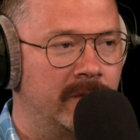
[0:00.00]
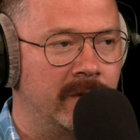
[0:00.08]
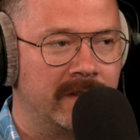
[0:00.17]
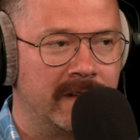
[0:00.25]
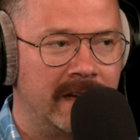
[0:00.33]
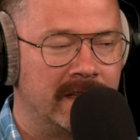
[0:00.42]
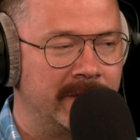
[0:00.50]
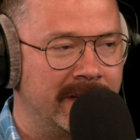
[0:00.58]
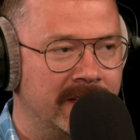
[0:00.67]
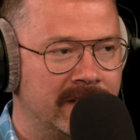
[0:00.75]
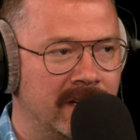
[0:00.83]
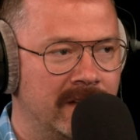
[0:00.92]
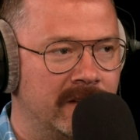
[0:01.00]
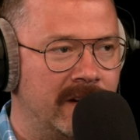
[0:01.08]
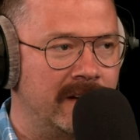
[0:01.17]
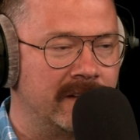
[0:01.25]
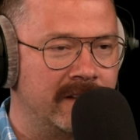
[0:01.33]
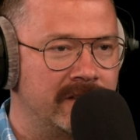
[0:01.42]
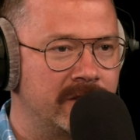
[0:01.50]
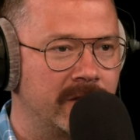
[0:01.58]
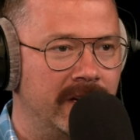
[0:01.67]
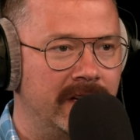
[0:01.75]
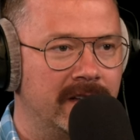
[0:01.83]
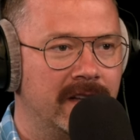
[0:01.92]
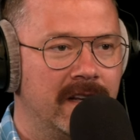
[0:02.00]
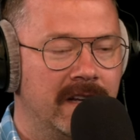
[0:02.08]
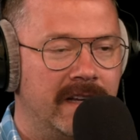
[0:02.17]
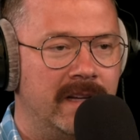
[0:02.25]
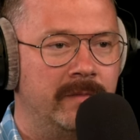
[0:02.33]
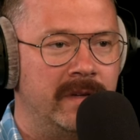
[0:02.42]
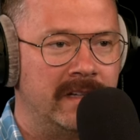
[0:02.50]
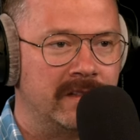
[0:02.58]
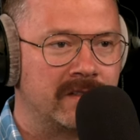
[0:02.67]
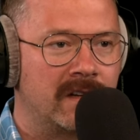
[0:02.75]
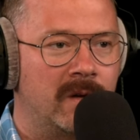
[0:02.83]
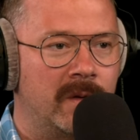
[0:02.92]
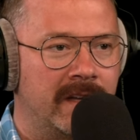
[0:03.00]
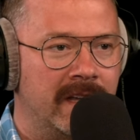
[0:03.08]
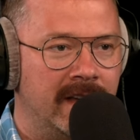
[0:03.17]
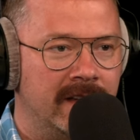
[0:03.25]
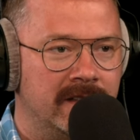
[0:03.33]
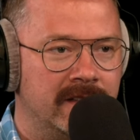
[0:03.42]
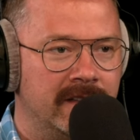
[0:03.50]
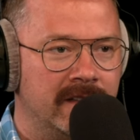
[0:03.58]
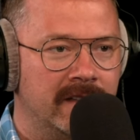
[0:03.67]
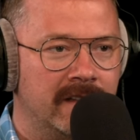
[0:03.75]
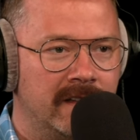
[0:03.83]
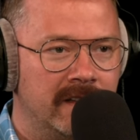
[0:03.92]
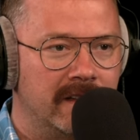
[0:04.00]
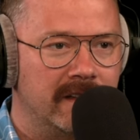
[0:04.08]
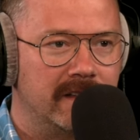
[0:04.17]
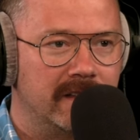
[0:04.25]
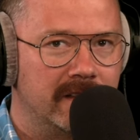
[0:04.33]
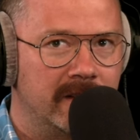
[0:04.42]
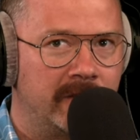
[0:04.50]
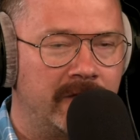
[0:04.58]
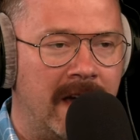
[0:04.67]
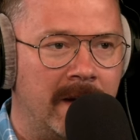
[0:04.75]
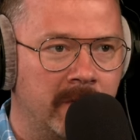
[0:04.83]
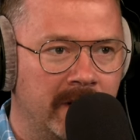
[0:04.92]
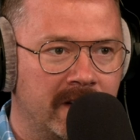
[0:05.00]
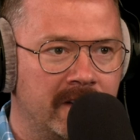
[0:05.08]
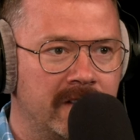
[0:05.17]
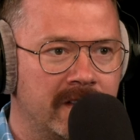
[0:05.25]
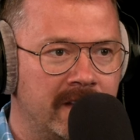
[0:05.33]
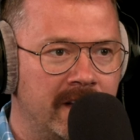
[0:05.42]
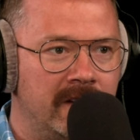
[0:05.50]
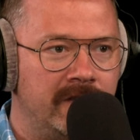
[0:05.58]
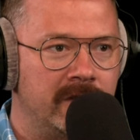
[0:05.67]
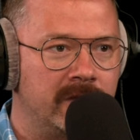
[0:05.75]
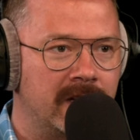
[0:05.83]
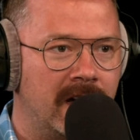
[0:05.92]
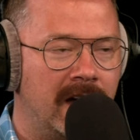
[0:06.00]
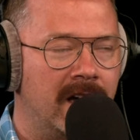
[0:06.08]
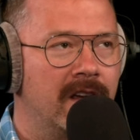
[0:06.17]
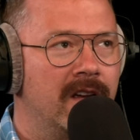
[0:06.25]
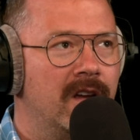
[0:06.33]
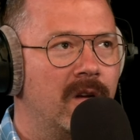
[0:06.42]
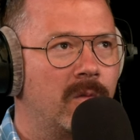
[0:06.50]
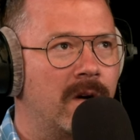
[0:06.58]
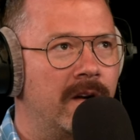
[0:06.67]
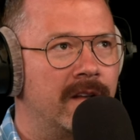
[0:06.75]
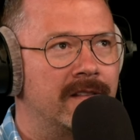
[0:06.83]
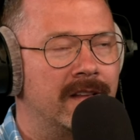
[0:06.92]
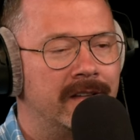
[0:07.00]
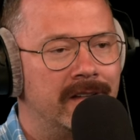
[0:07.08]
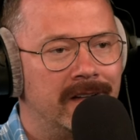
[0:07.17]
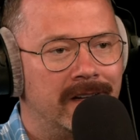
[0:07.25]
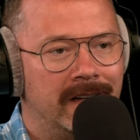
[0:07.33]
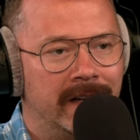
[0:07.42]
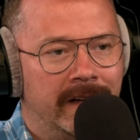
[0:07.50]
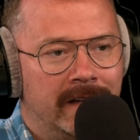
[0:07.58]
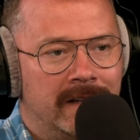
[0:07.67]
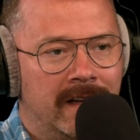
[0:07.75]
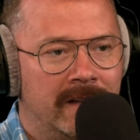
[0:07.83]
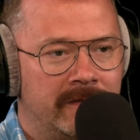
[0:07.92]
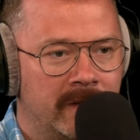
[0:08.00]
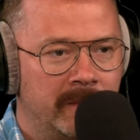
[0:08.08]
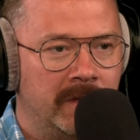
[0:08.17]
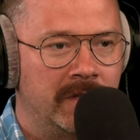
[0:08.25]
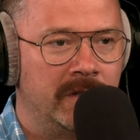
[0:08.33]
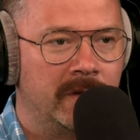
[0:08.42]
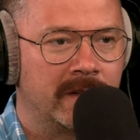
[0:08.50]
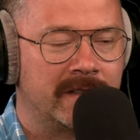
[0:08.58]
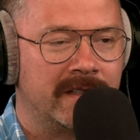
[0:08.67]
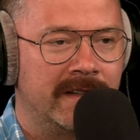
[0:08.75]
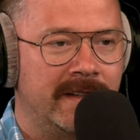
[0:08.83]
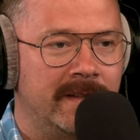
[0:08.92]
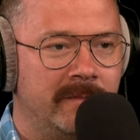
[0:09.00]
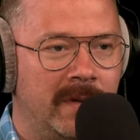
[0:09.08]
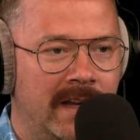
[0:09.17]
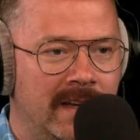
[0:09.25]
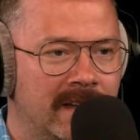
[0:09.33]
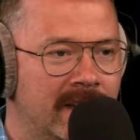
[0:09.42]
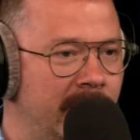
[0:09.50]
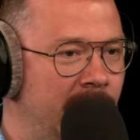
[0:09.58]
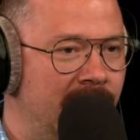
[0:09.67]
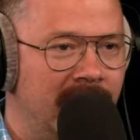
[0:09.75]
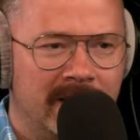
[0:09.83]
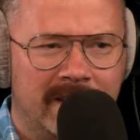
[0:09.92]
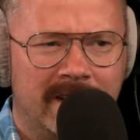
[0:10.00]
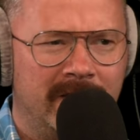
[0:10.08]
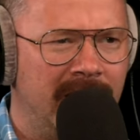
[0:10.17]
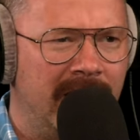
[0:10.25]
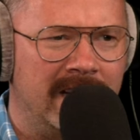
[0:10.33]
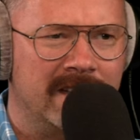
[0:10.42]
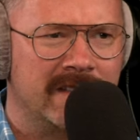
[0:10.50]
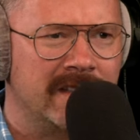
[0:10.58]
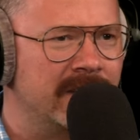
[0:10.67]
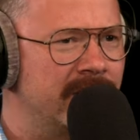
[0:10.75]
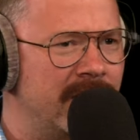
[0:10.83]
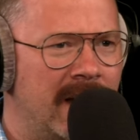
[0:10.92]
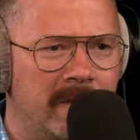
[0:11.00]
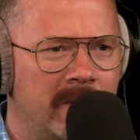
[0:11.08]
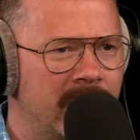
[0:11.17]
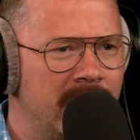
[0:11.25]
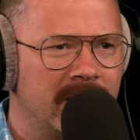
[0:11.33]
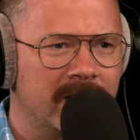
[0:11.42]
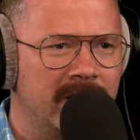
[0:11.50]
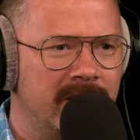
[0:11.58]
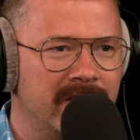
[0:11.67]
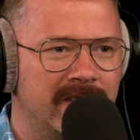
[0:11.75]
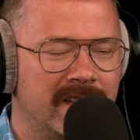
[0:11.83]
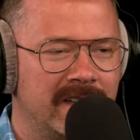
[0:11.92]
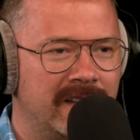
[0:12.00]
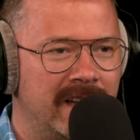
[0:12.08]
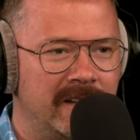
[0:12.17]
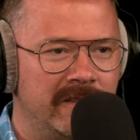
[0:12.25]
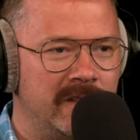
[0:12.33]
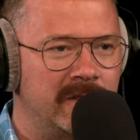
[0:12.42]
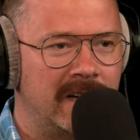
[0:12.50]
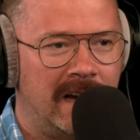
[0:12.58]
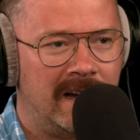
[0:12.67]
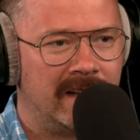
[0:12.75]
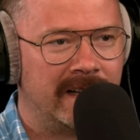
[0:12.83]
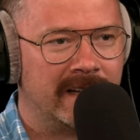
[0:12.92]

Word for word: and what Zions Bank has done throughout its history and, and being so engaged in the fabric of the state of mm-hmm. Utah. Whereas, like, you're not going to get that from a New York City bank being mm-hmm. engaged in the fabric of the state of Utah.